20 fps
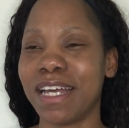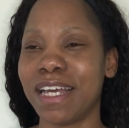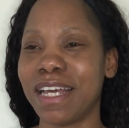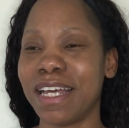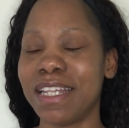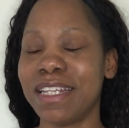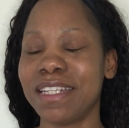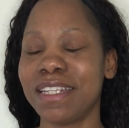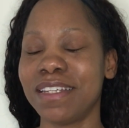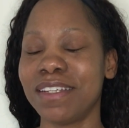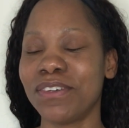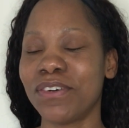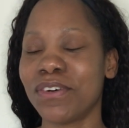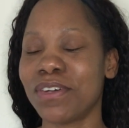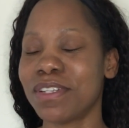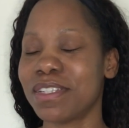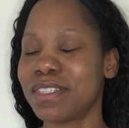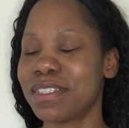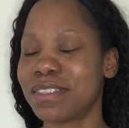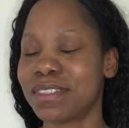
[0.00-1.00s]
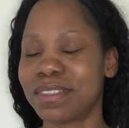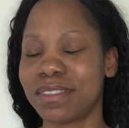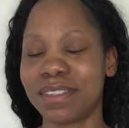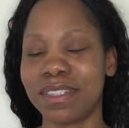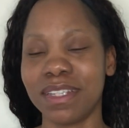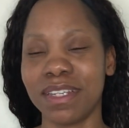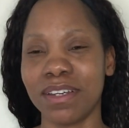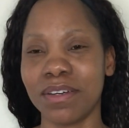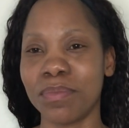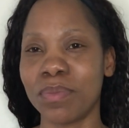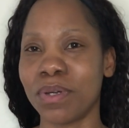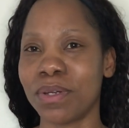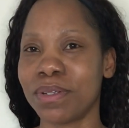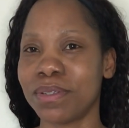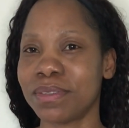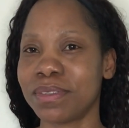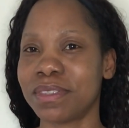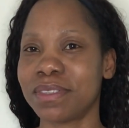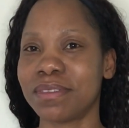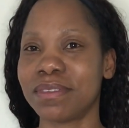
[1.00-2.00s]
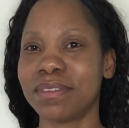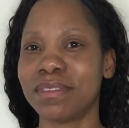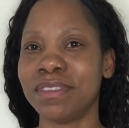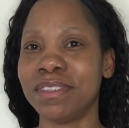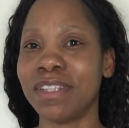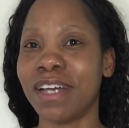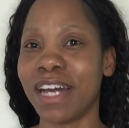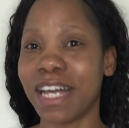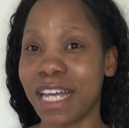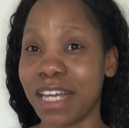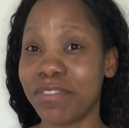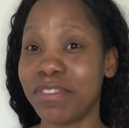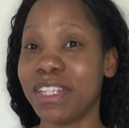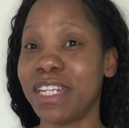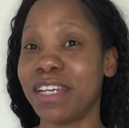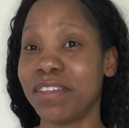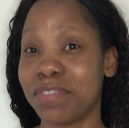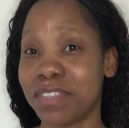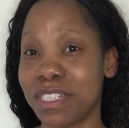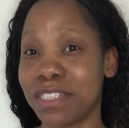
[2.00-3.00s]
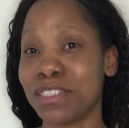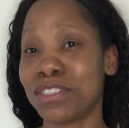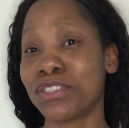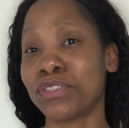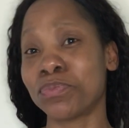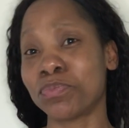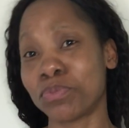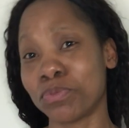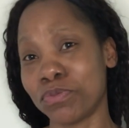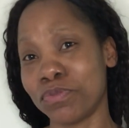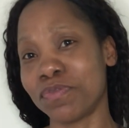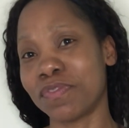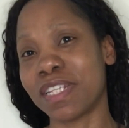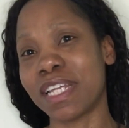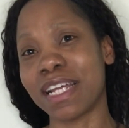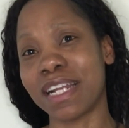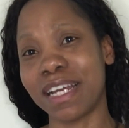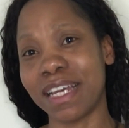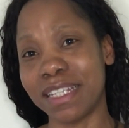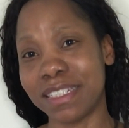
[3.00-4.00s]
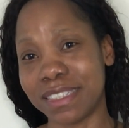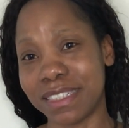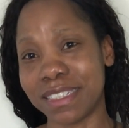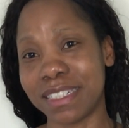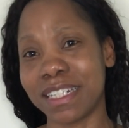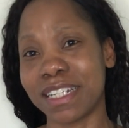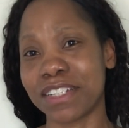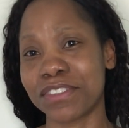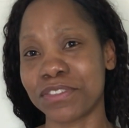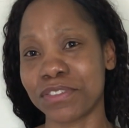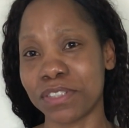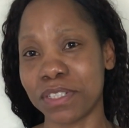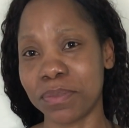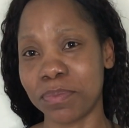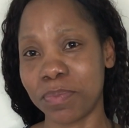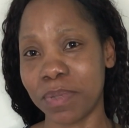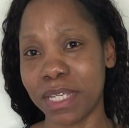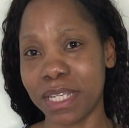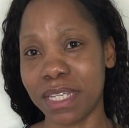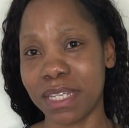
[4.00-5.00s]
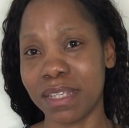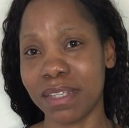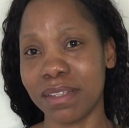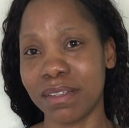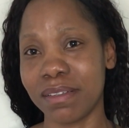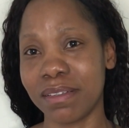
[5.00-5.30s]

and then all the thing about not having evidence to prove that I did actually pay.